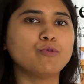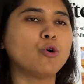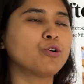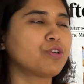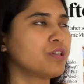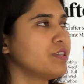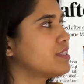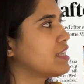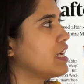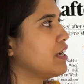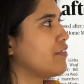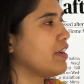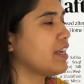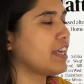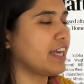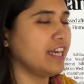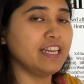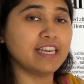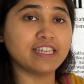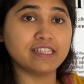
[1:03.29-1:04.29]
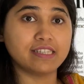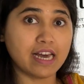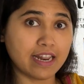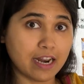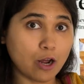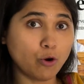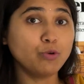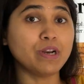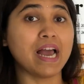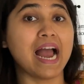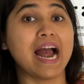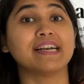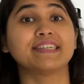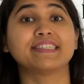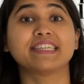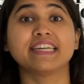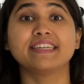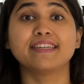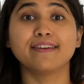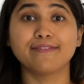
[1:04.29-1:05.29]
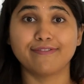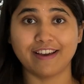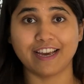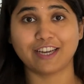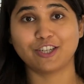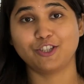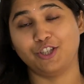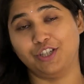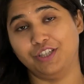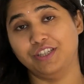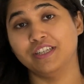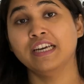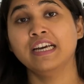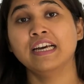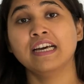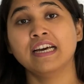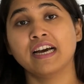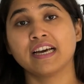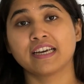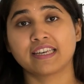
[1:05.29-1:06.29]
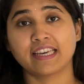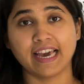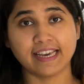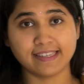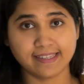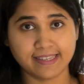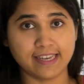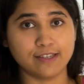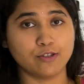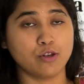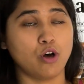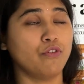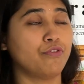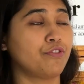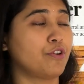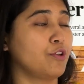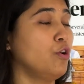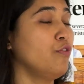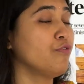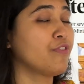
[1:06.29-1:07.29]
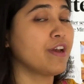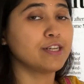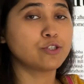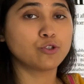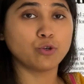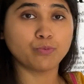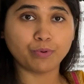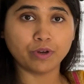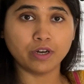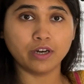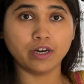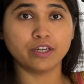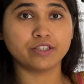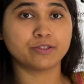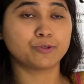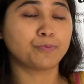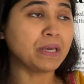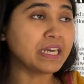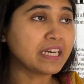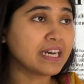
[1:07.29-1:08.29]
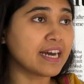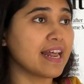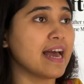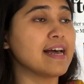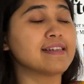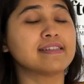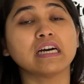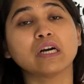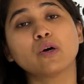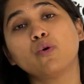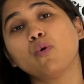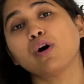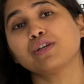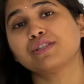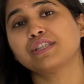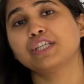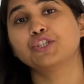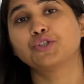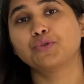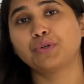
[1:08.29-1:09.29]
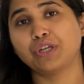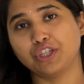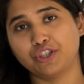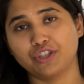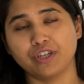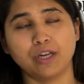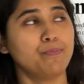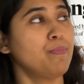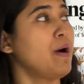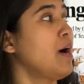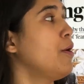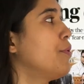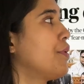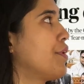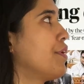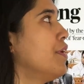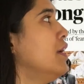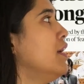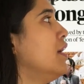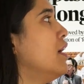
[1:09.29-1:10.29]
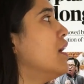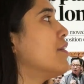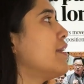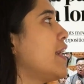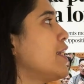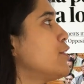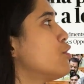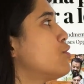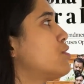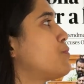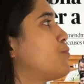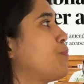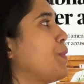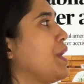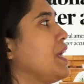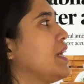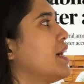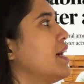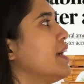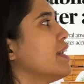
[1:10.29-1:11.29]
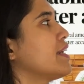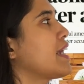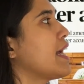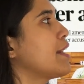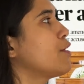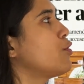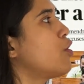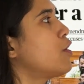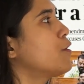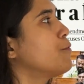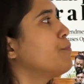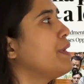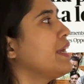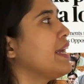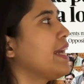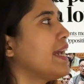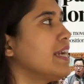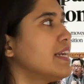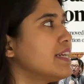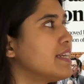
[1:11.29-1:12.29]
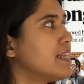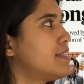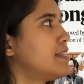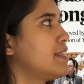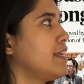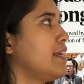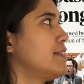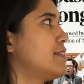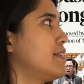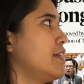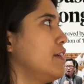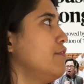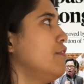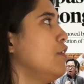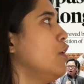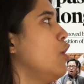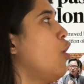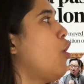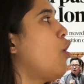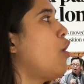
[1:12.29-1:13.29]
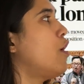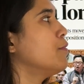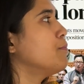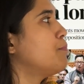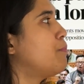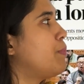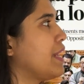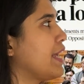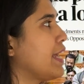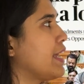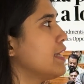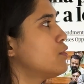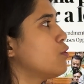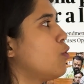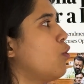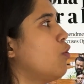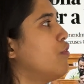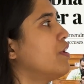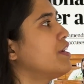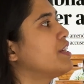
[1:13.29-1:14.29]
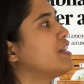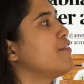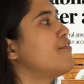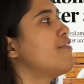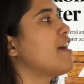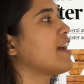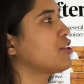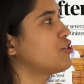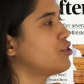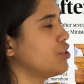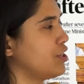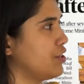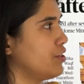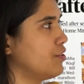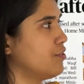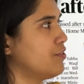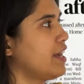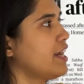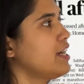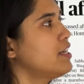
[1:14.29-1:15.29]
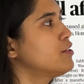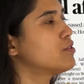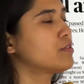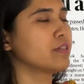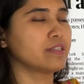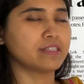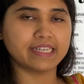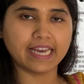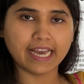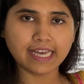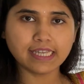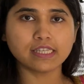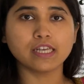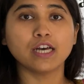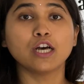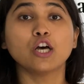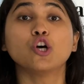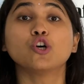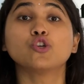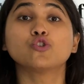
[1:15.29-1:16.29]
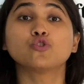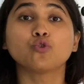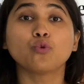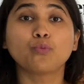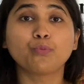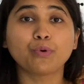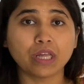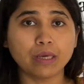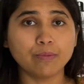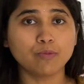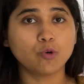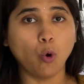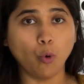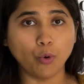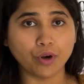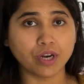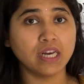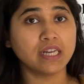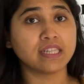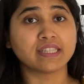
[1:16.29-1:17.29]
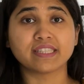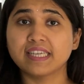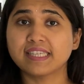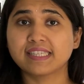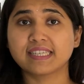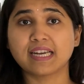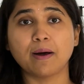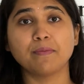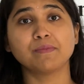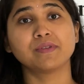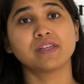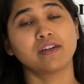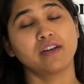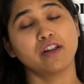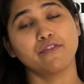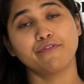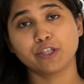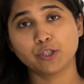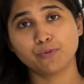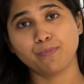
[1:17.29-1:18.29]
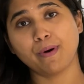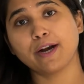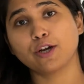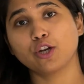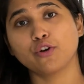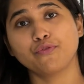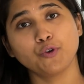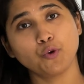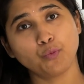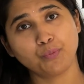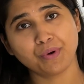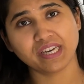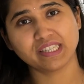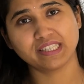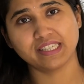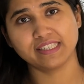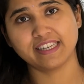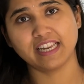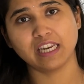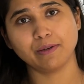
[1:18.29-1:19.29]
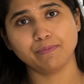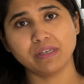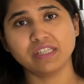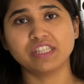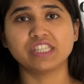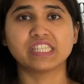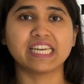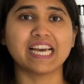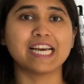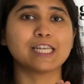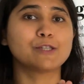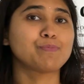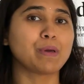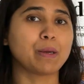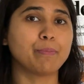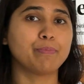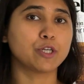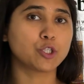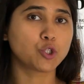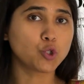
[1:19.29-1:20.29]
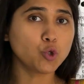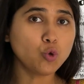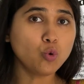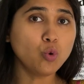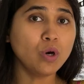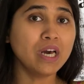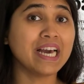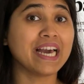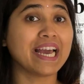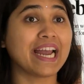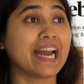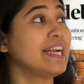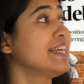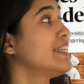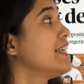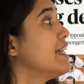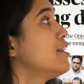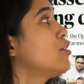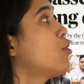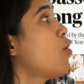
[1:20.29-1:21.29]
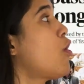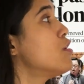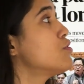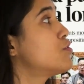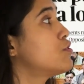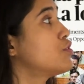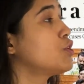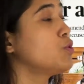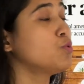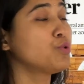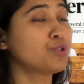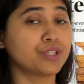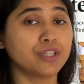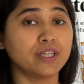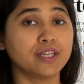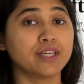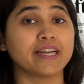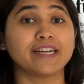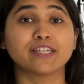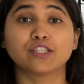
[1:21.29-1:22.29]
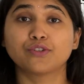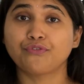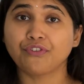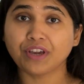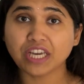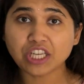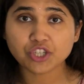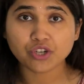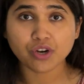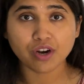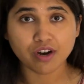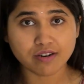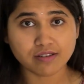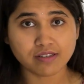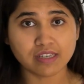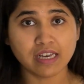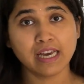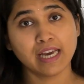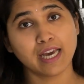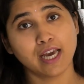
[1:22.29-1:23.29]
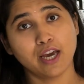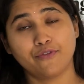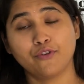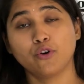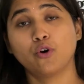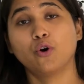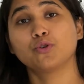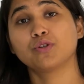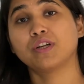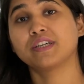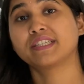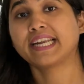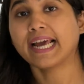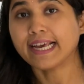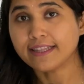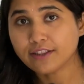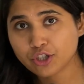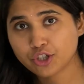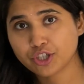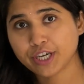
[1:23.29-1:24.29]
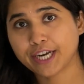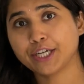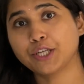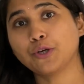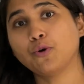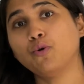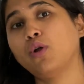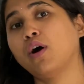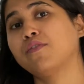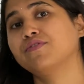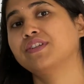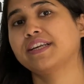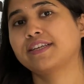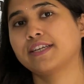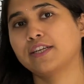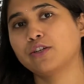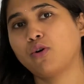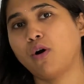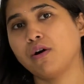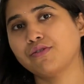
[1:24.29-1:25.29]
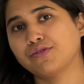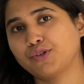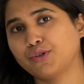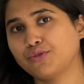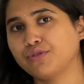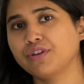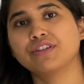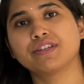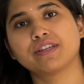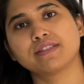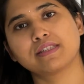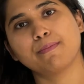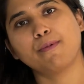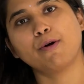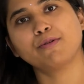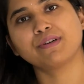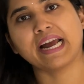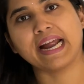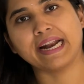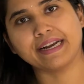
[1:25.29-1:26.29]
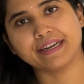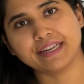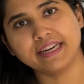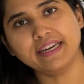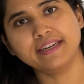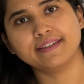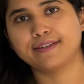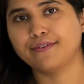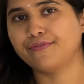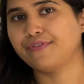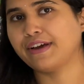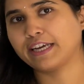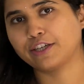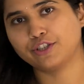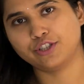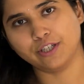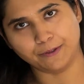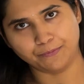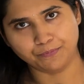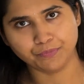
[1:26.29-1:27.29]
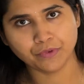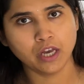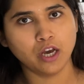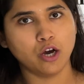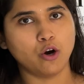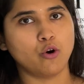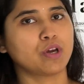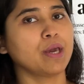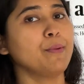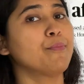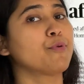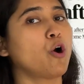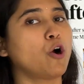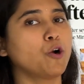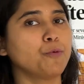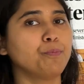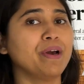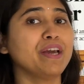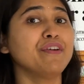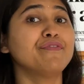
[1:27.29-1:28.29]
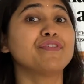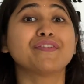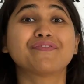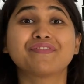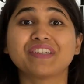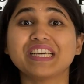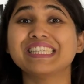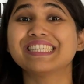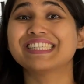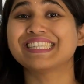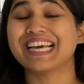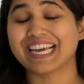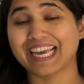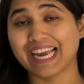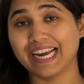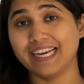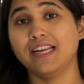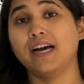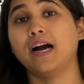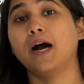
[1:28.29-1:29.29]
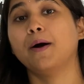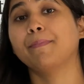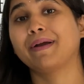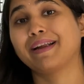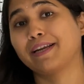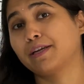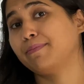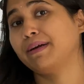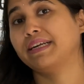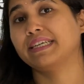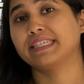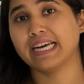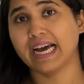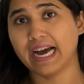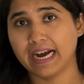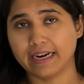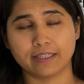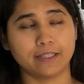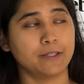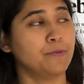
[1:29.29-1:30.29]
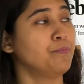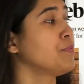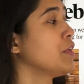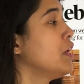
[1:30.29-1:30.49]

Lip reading: Court is giving in is around anti-defection cases of where speaker has a quasi-judicial power, right? So speaker cannot be indecisive on plays over defection, right? Says Supreme Court. This comes under which part of UPSC syllabus? GS paper 2, Indian Constitution, its features. If you go to the 10th schedule of the Indian Constitution, it is about anti-defection, okay, brought by 52nd Amendment Act.